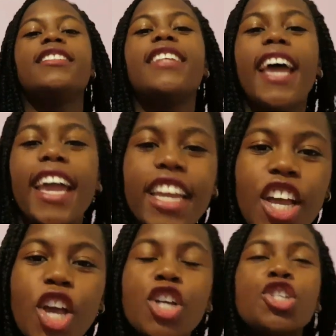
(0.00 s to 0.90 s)
Day,
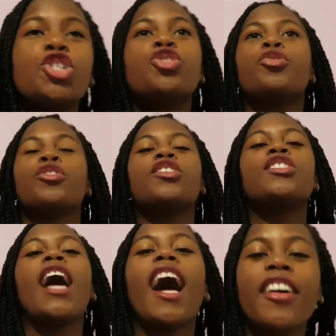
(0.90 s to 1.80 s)
Shauna
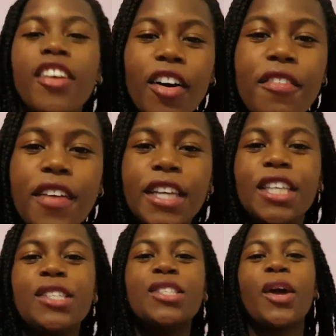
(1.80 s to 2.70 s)
Taggart, thank
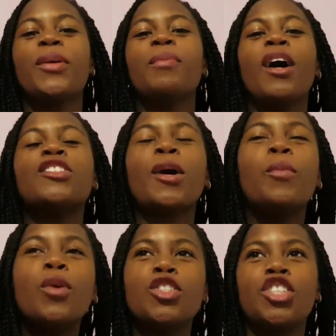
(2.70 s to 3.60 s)
you so much. I'm
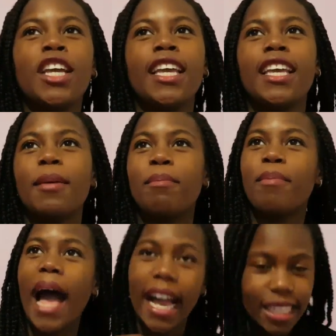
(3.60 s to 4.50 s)
watching
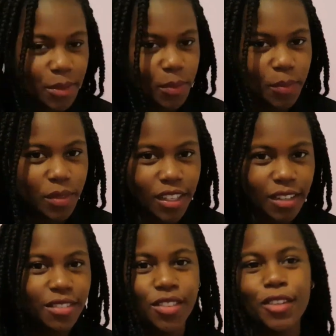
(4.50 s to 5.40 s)
back
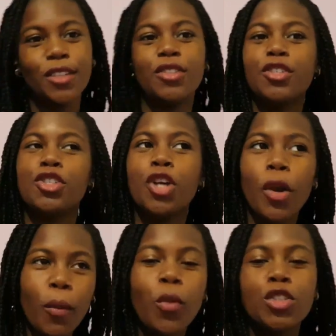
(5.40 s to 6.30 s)
the show.
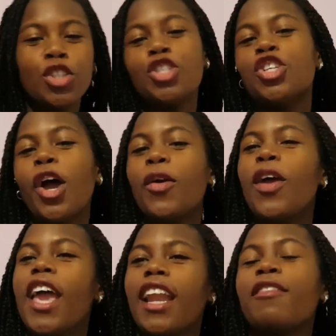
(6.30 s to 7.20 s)
I'm watching the show
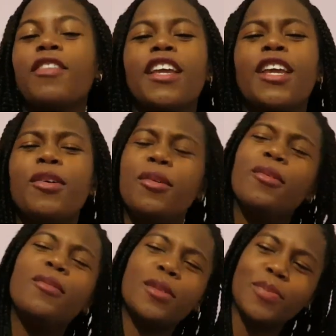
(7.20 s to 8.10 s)
and I'm thinking, oh,